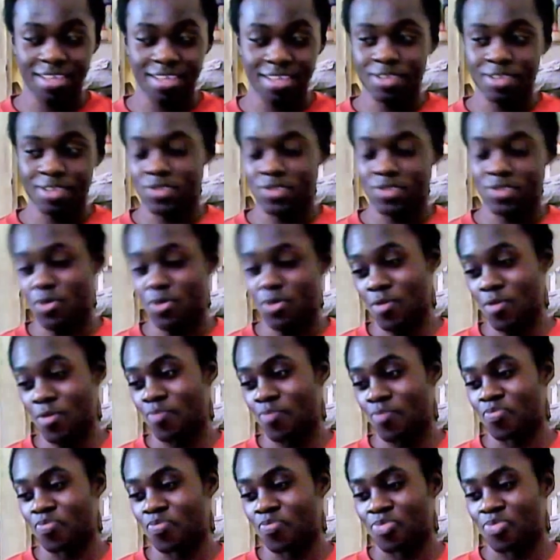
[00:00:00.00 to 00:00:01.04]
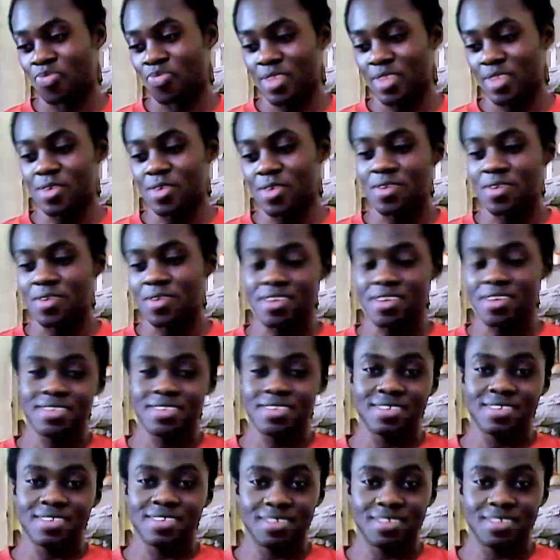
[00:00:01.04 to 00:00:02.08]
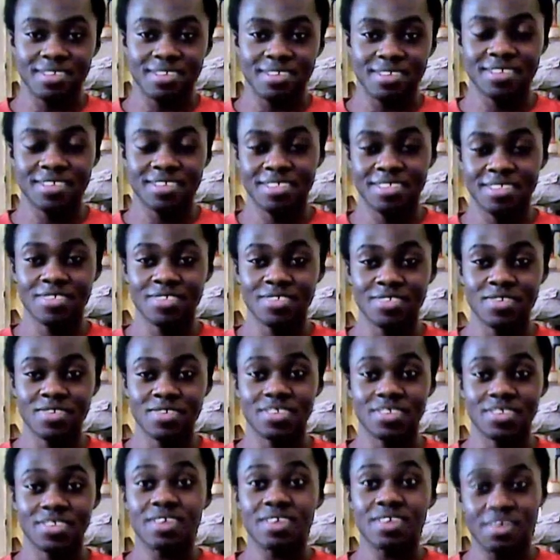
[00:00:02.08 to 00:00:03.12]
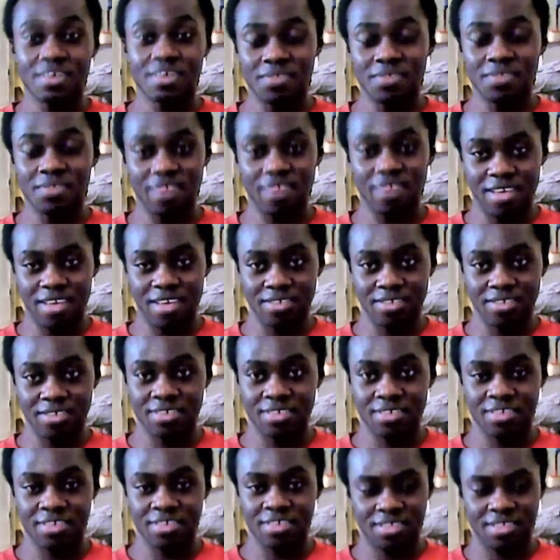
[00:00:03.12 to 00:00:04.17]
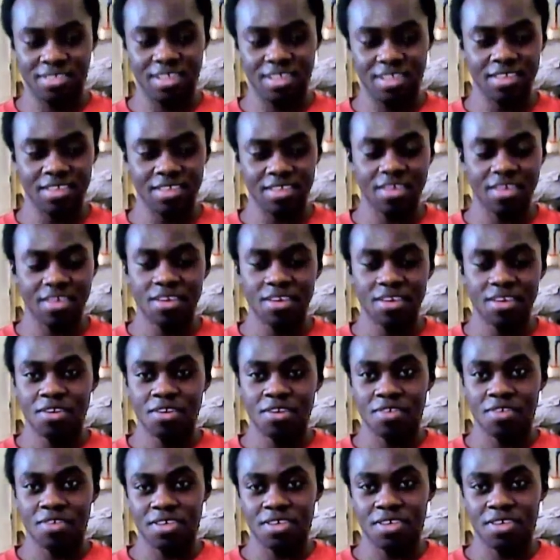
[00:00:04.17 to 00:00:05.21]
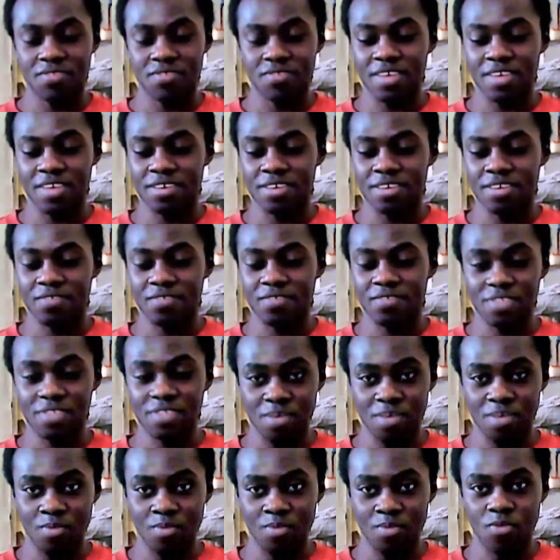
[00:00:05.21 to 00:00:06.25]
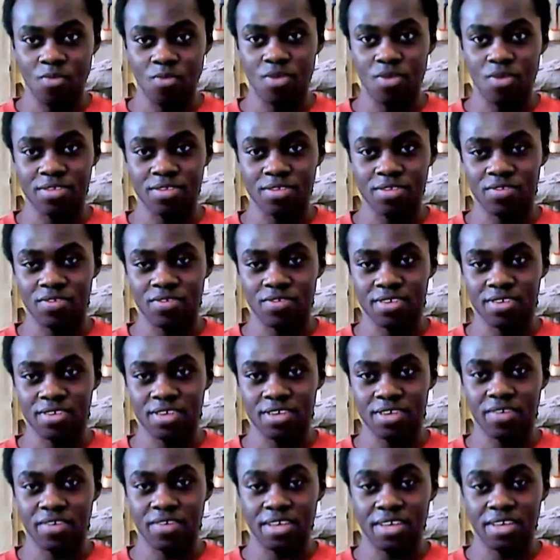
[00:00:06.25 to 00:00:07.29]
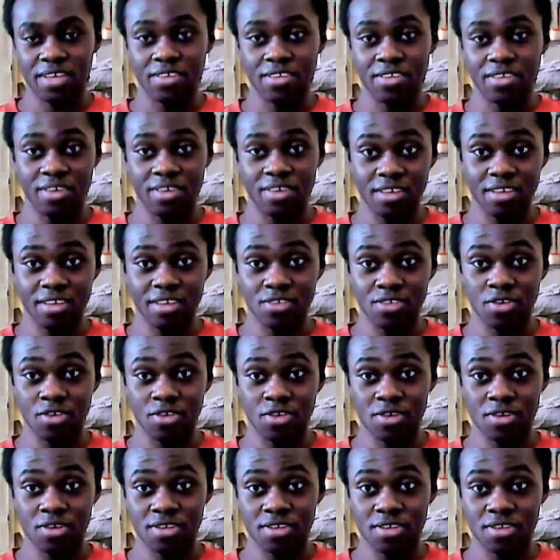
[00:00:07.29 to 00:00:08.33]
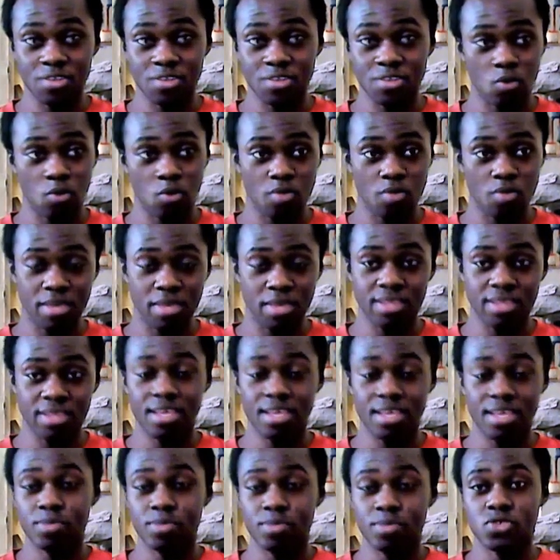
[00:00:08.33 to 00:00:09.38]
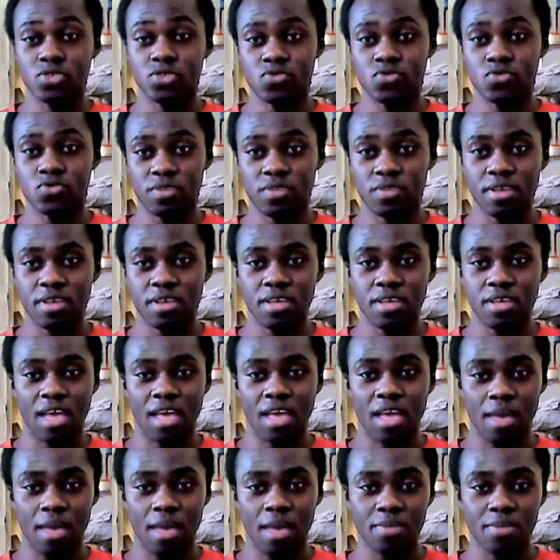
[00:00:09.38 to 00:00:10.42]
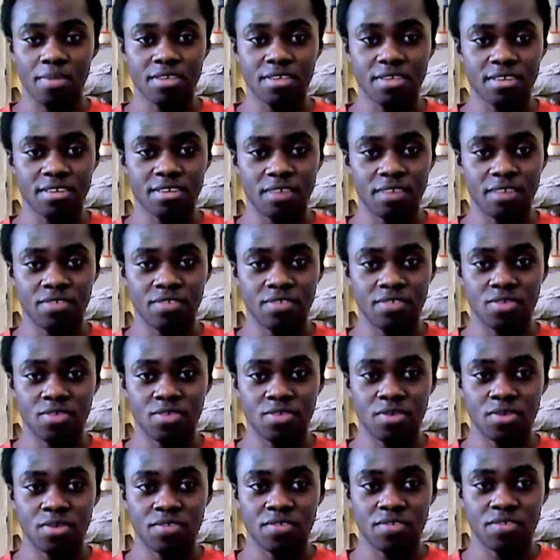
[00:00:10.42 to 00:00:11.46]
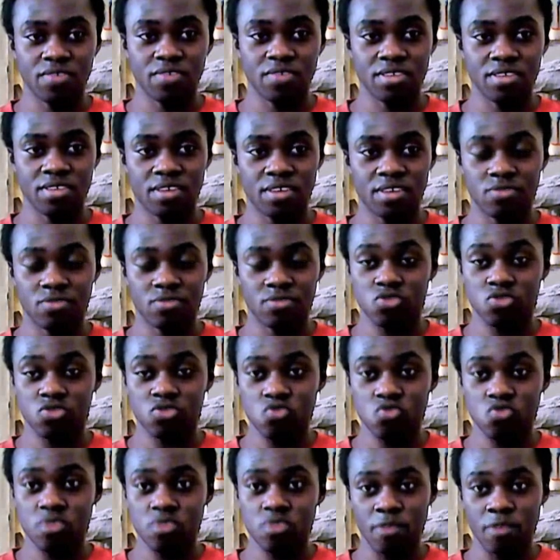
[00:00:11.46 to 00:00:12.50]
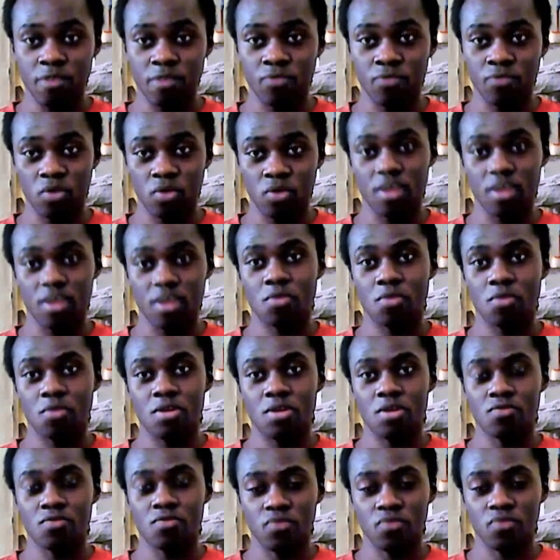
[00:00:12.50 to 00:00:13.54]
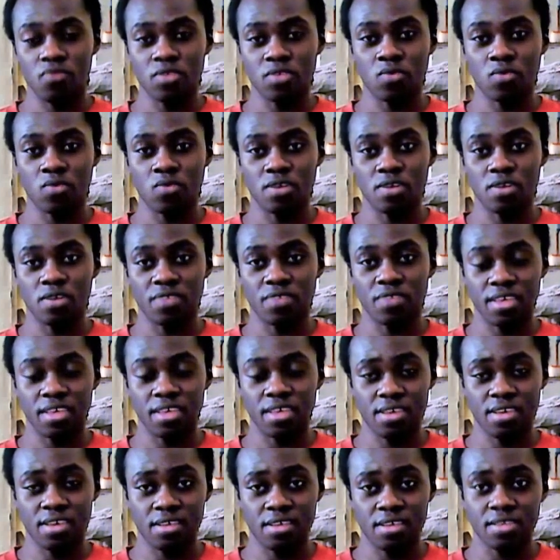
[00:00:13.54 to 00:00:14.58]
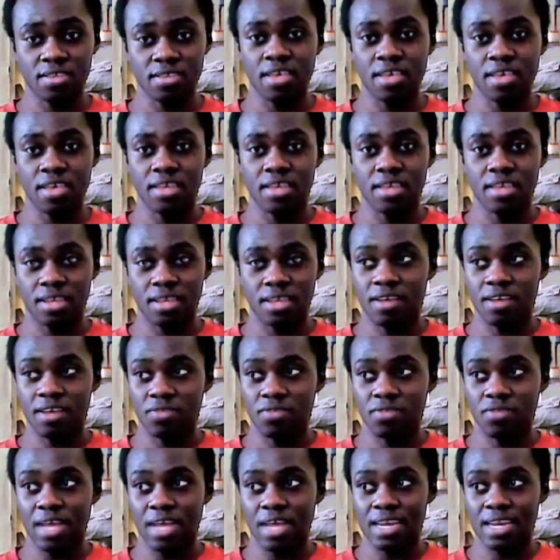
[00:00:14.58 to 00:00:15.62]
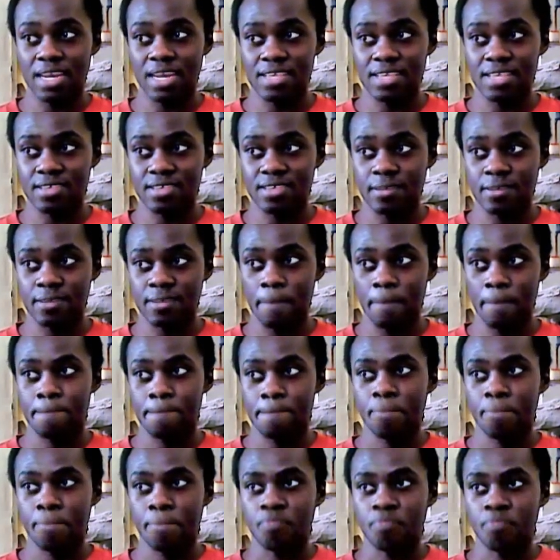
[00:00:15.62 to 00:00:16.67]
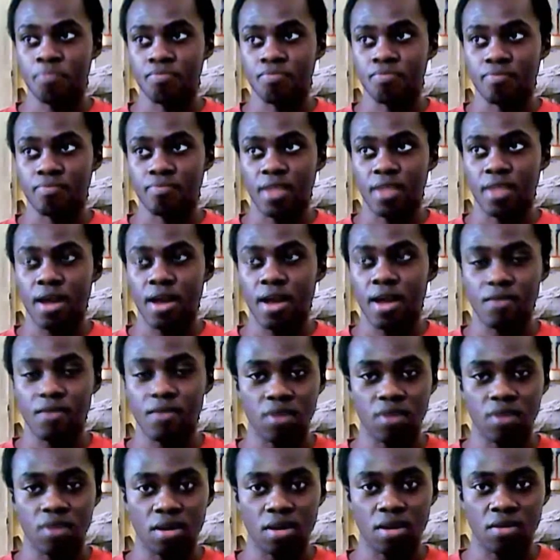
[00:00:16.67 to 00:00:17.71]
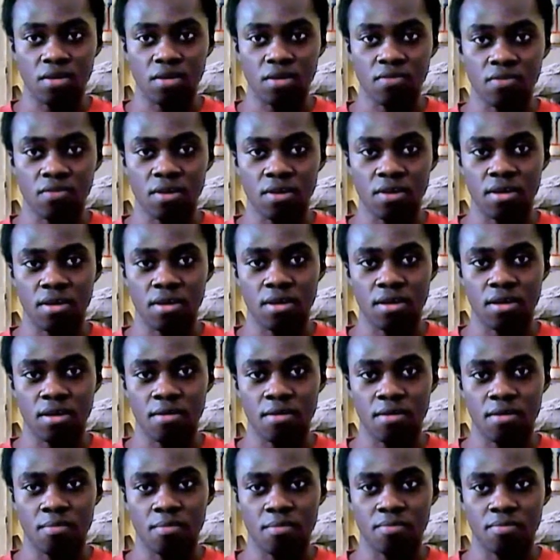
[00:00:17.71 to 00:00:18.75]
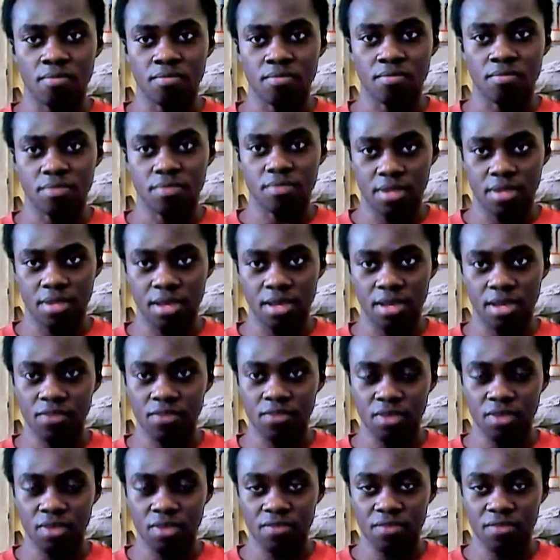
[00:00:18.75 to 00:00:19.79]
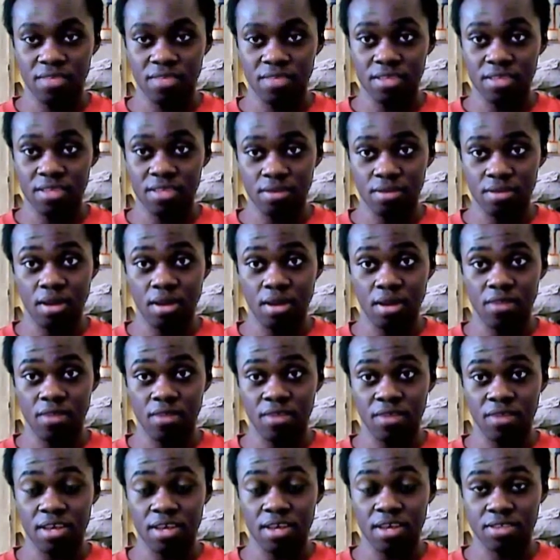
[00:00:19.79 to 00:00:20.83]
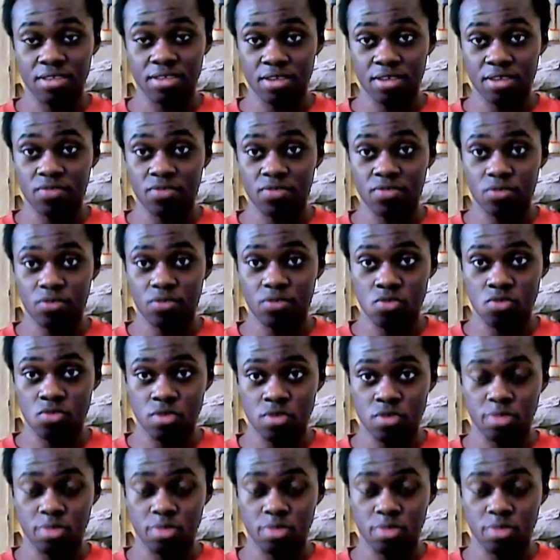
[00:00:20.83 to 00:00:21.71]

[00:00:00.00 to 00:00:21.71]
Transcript: So this really solidifies that if any of them want to face off against A King's Hercules, it won't be anytime soon. I'm guessing that for someone to face off truly one-on-one with one of the A Kings, they'll have to at least have all of they have to have eaten all of Acacia's full course